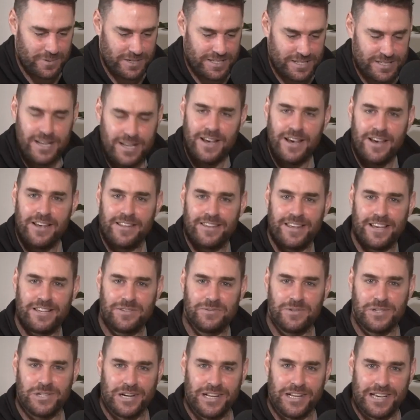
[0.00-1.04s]
But thanks
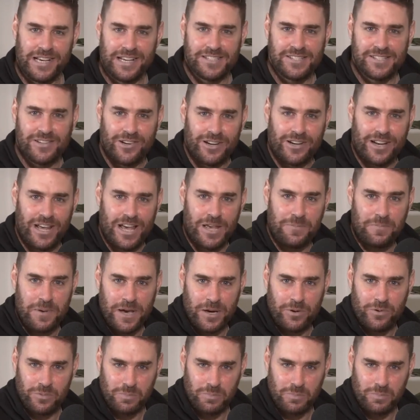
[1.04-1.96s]
for joining us on Laid Back